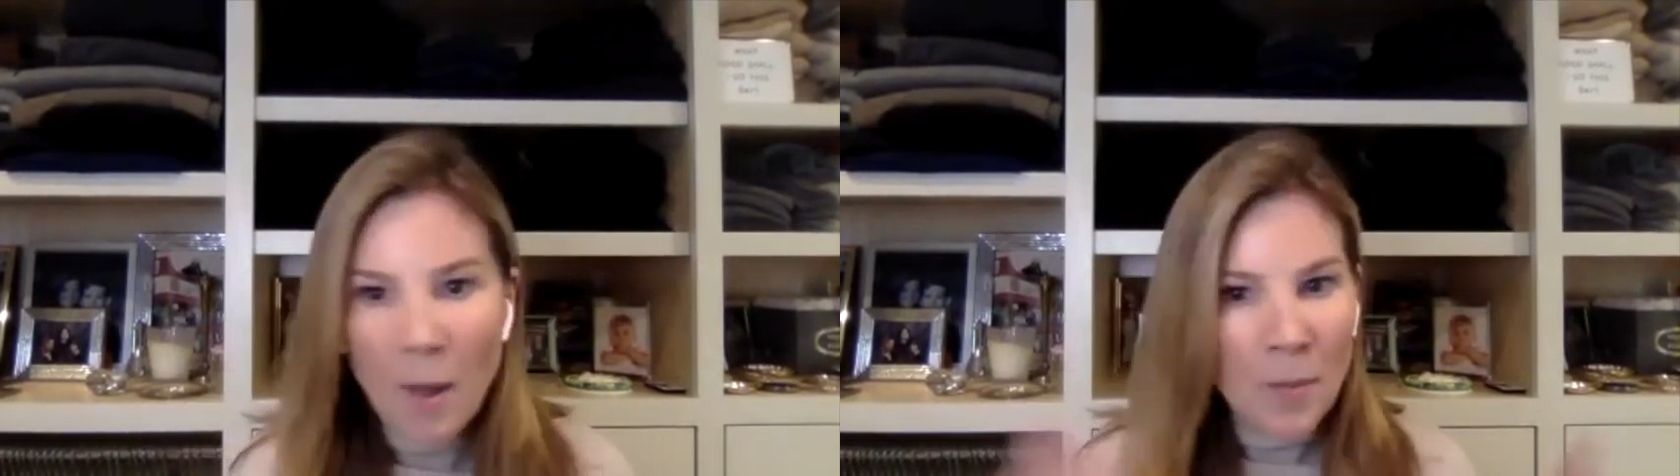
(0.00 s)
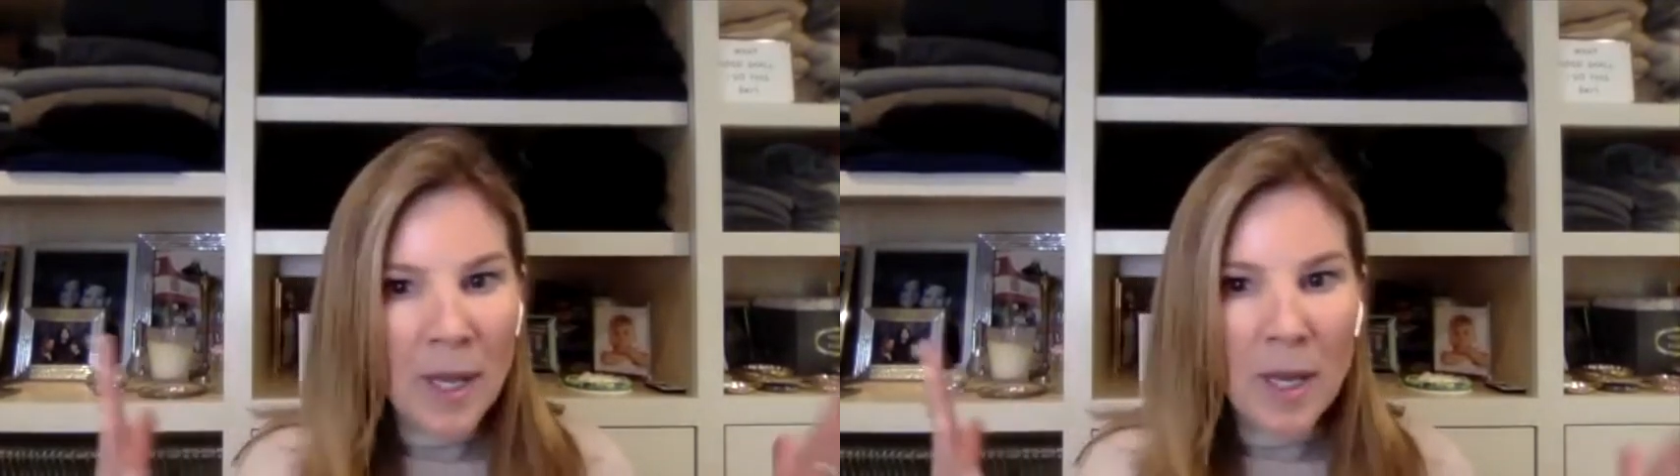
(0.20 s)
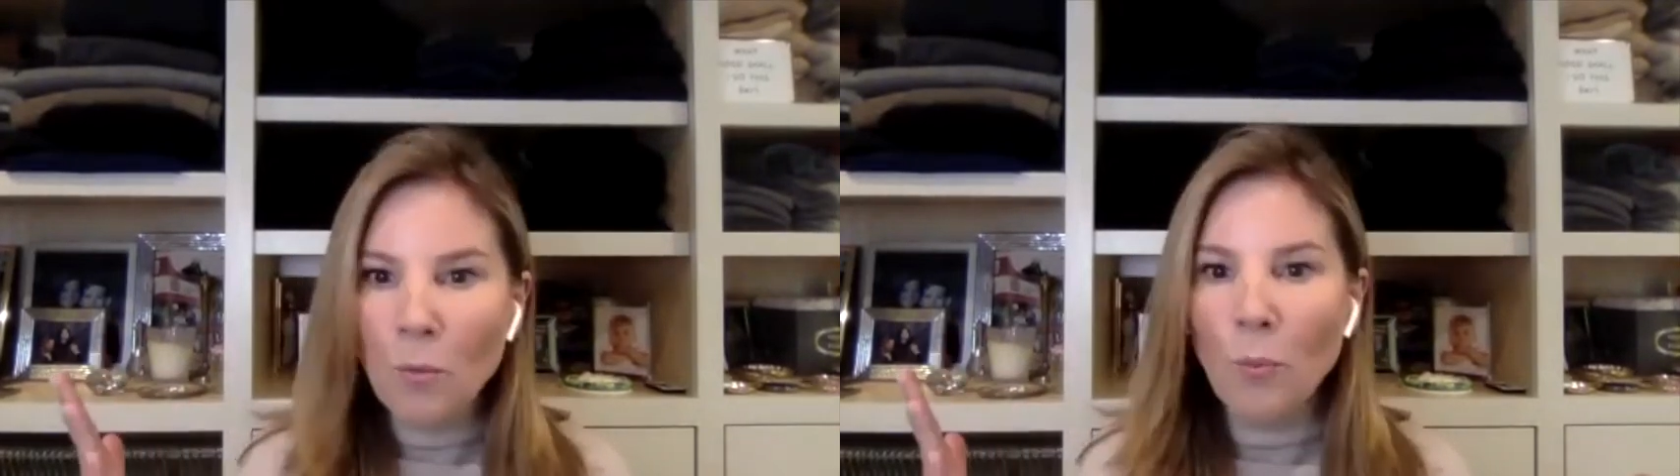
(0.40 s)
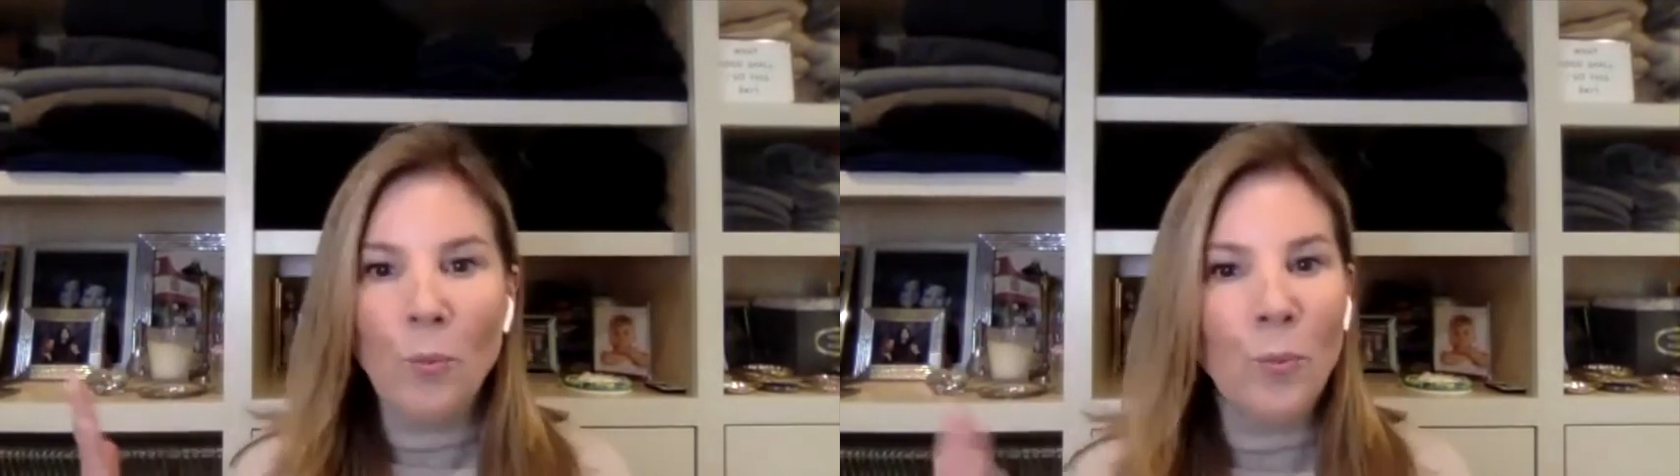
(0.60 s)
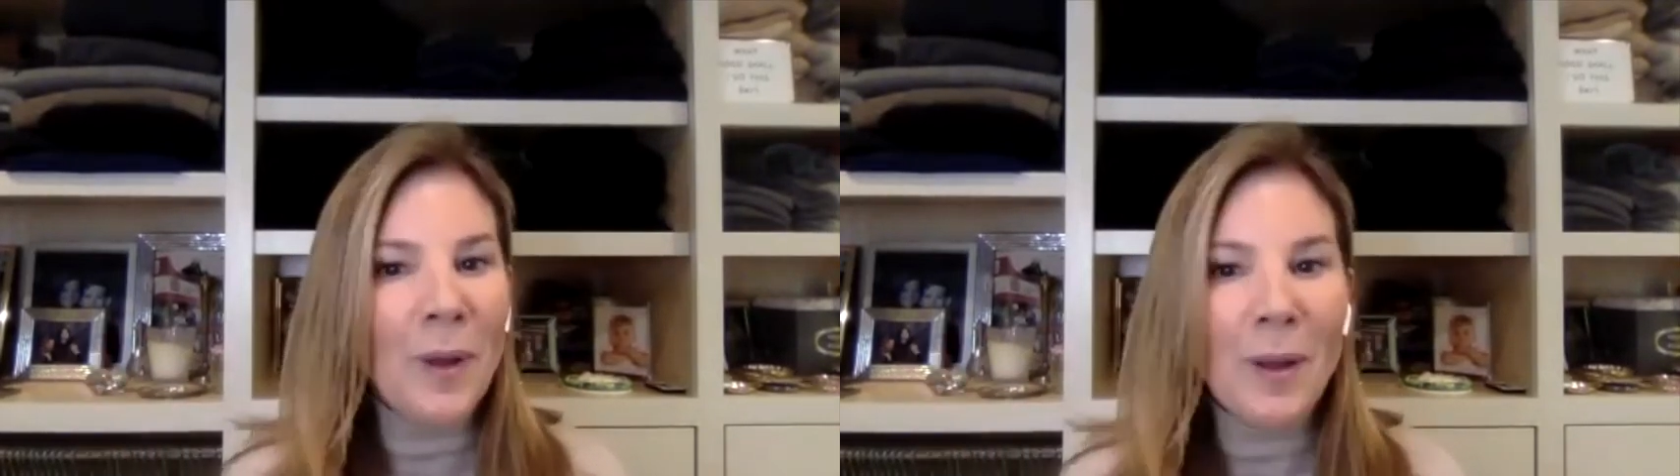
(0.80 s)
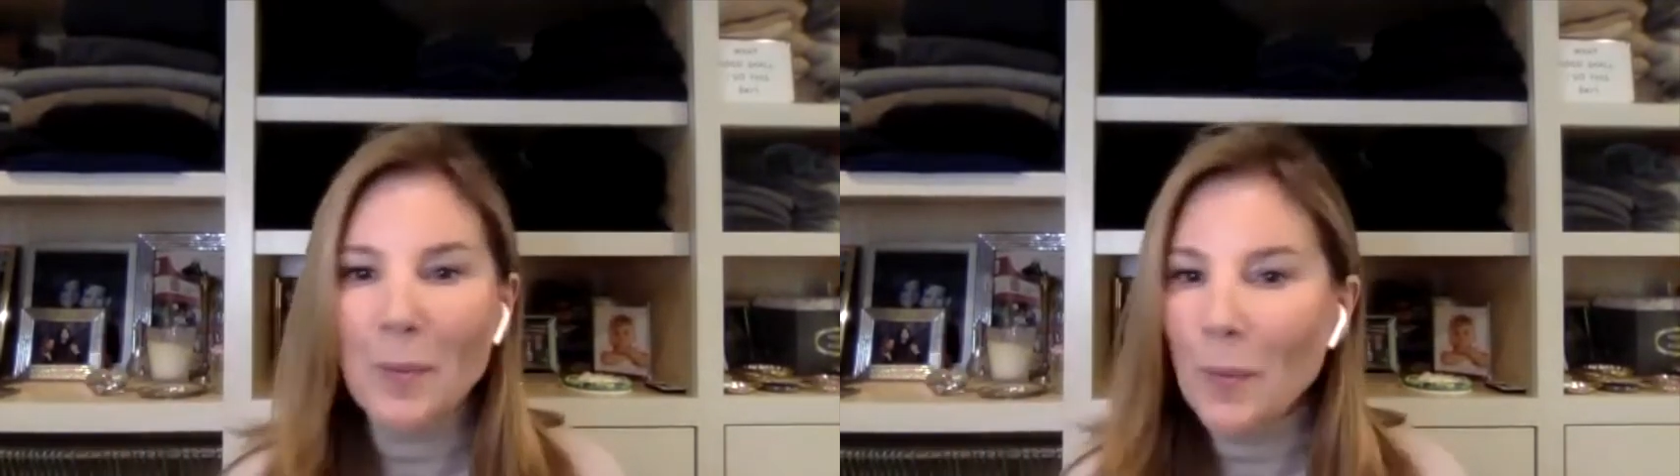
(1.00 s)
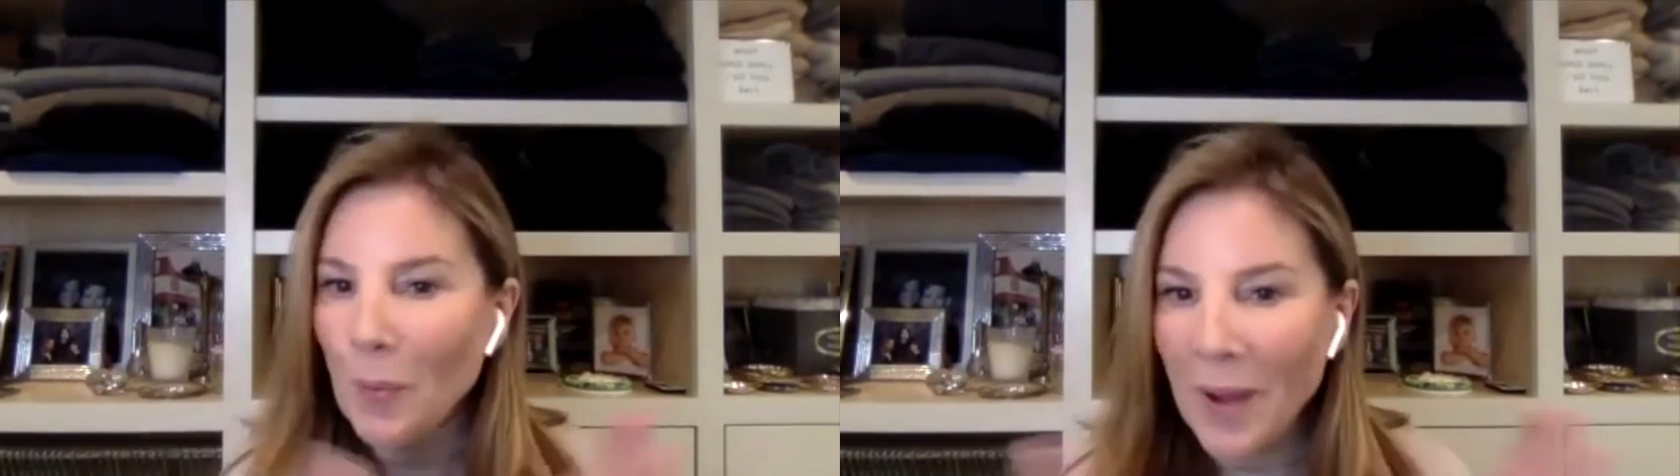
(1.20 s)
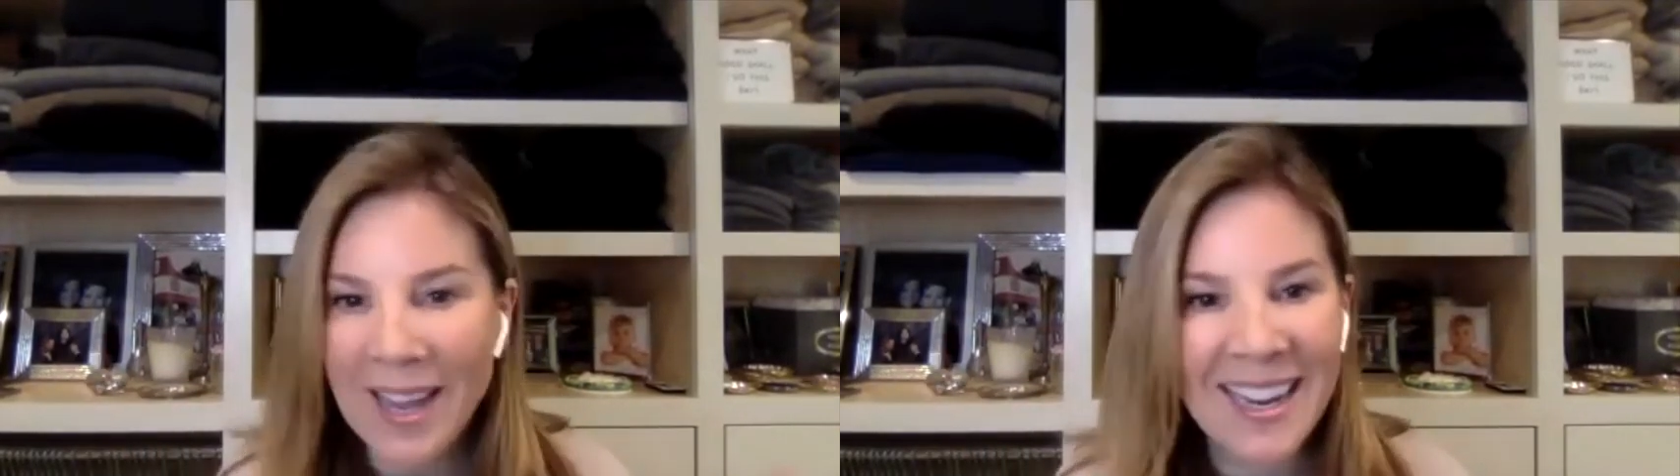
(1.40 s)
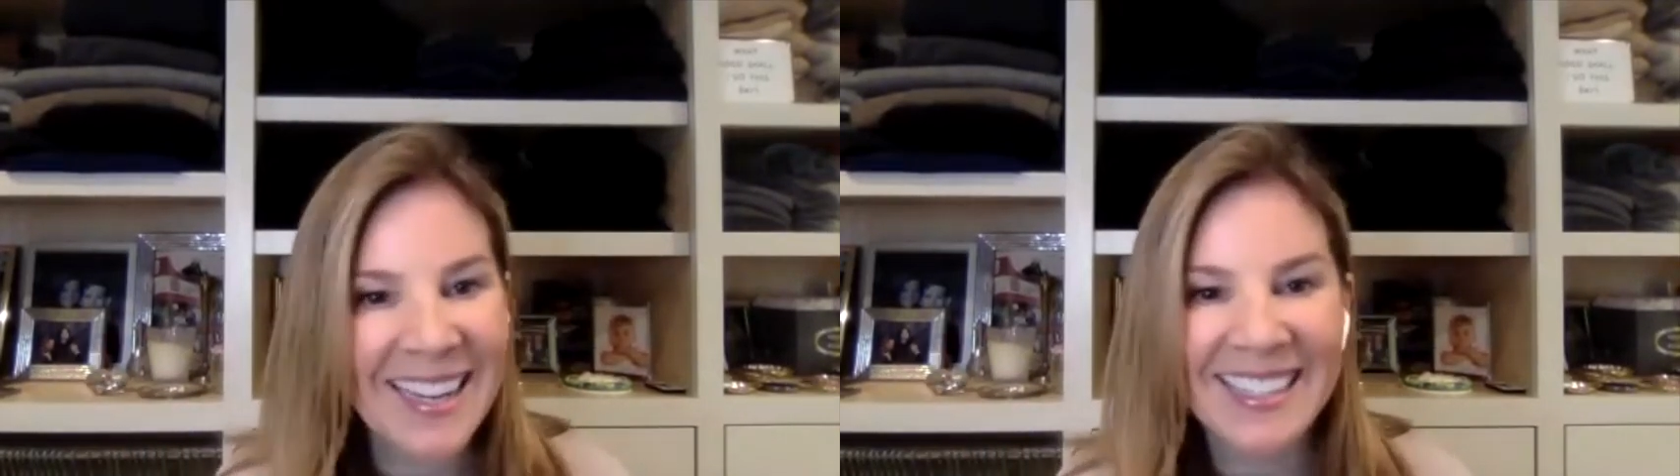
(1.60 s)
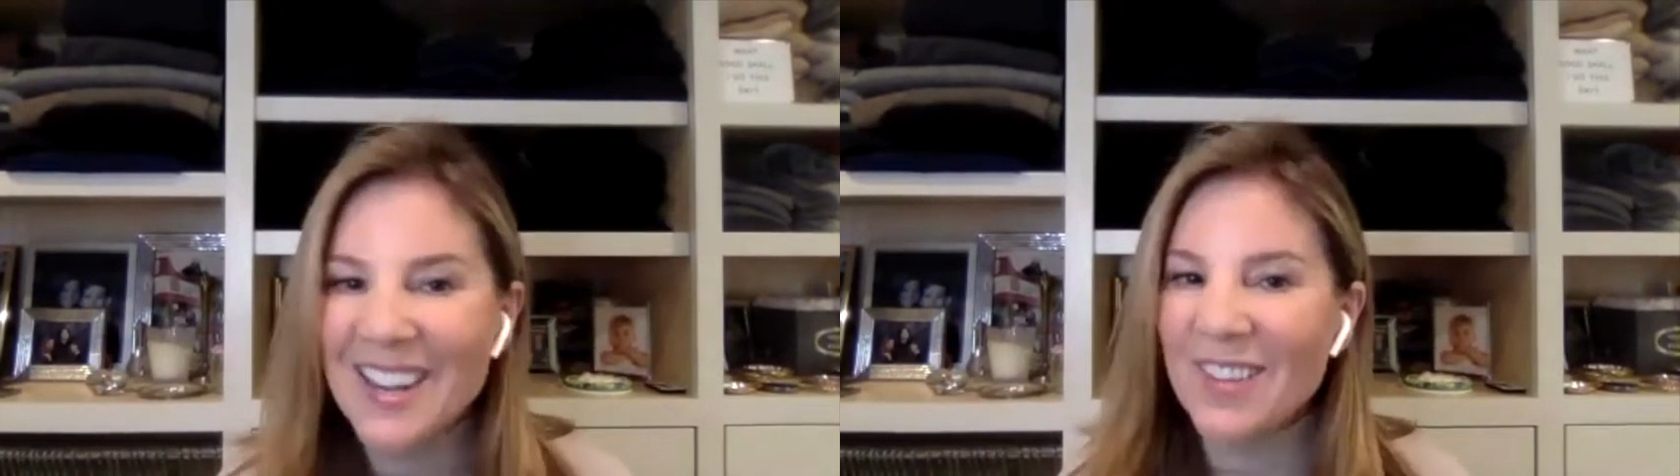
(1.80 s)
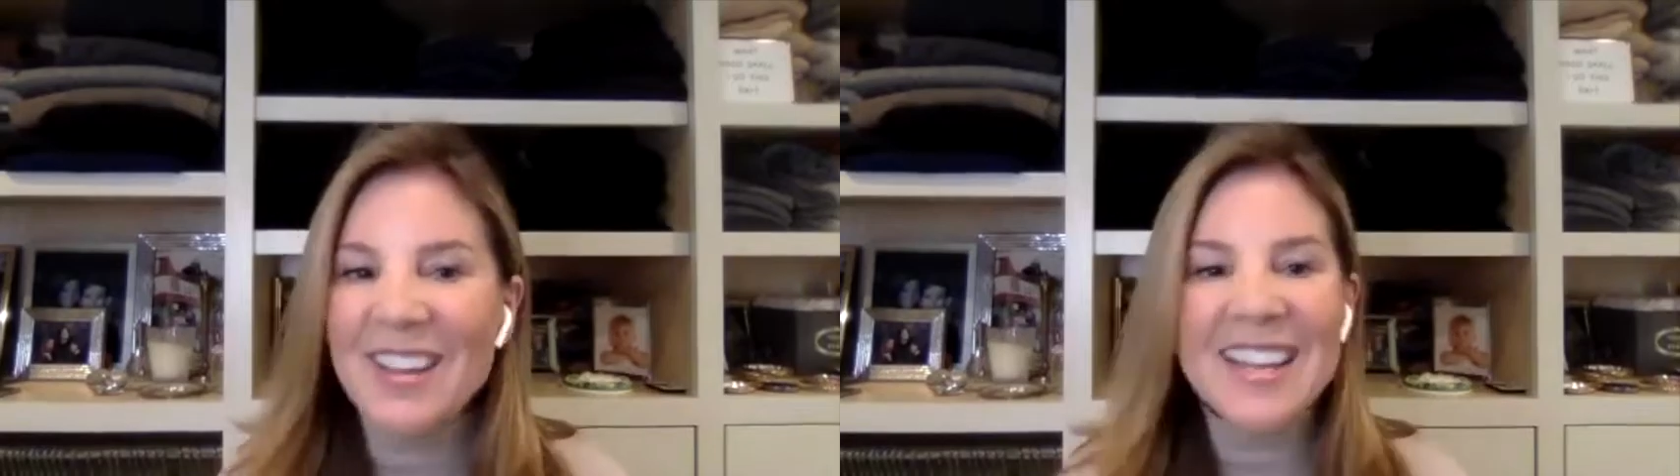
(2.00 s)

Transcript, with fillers: Like what? what? No.